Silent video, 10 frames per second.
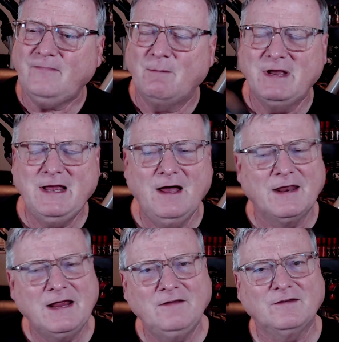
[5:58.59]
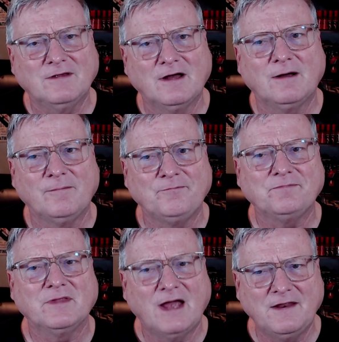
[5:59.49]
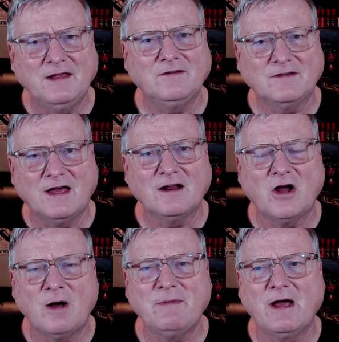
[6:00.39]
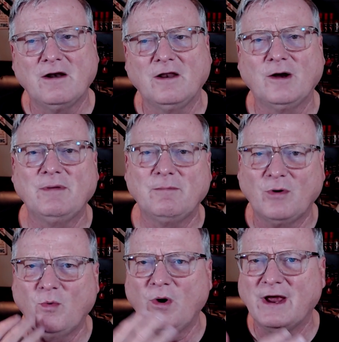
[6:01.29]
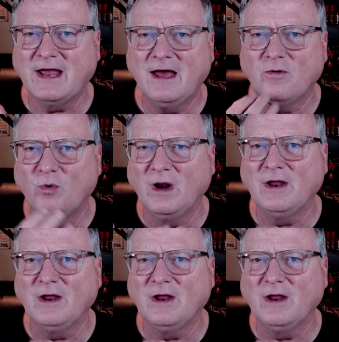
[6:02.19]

But yeah, the heat's, I think it's kind of calmed down a little bit, but boy, it kind of really